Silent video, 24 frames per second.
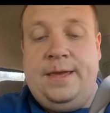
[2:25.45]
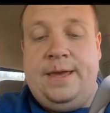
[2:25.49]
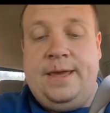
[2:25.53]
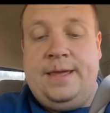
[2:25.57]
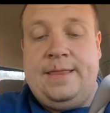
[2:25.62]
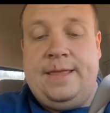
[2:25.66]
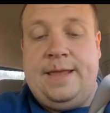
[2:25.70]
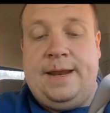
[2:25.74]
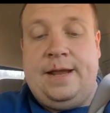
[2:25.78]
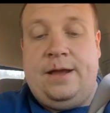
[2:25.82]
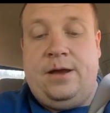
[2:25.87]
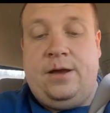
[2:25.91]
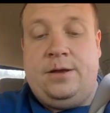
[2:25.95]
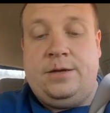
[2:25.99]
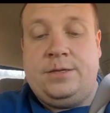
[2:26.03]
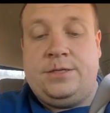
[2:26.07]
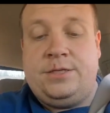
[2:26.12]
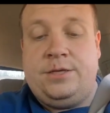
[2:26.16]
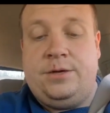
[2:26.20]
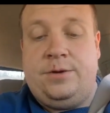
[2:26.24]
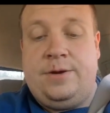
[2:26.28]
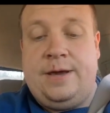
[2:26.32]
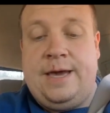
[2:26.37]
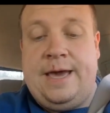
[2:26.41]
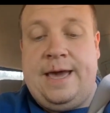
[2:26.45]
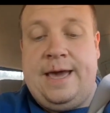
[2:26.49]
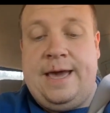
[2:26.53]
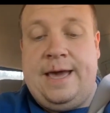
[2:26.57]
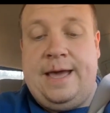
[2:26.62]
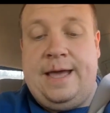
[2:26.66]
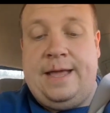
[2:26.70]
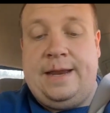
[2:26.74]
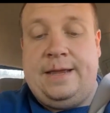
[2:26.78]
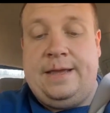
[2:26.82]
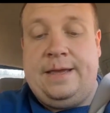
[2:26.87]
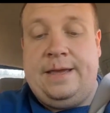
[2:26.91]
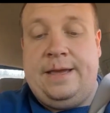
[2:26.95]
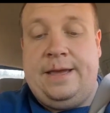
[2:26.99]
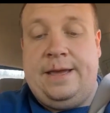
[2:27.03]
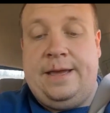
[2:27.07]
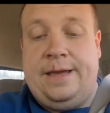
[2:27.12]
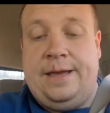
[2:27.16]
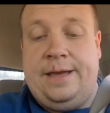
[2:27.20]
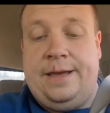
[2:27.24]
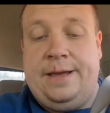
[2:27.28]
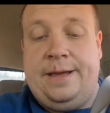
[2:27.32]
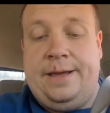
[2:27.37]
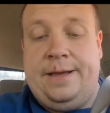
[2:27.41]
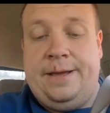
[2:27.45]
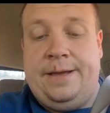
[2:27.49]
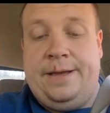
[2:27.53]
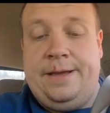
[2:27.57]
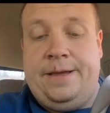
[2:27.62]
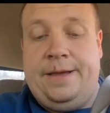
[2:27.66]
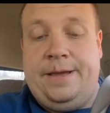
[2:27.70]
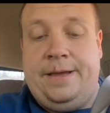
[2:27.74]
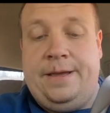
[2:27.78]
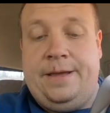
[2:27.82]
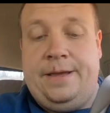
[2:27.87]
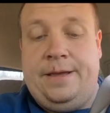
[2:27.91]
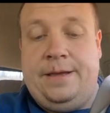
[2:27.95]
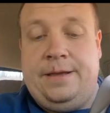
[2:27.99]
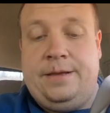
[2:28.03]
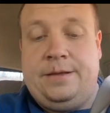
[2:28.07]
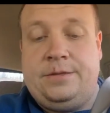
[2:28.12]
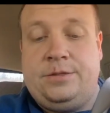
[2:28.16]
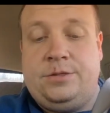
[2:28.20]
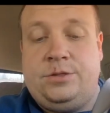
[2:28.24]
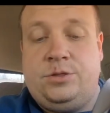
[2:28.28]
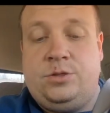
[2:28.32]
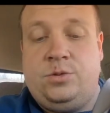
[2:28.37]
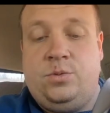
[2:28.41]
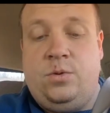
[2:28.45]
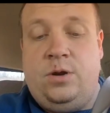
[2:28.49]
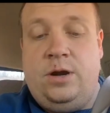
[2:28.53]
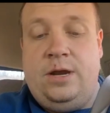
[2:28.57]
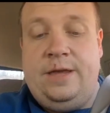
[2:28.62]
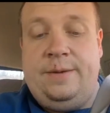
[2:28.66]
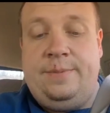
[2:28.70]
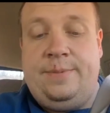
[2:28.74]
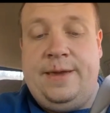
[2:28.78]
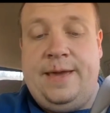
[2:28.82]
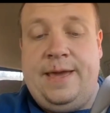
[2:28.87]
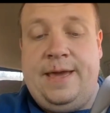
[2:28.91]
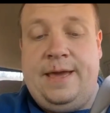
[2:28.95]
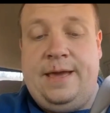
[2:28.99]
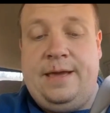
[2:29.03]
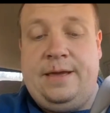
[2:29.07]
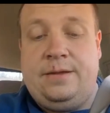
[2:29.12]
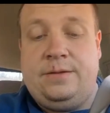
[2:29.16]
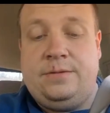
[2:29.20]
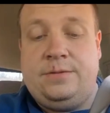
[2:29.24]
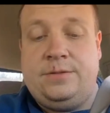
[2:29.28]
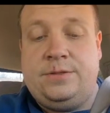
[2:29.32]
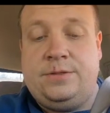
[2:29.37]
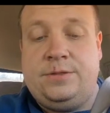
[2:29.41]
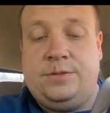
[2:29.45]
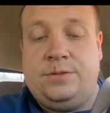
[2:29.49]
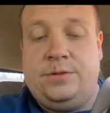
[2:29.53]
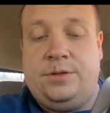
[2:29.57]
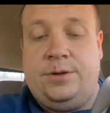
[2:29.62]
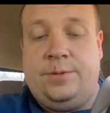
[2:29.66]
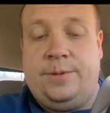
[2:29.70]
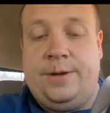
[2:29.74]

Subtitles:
And then I also had 40 pounds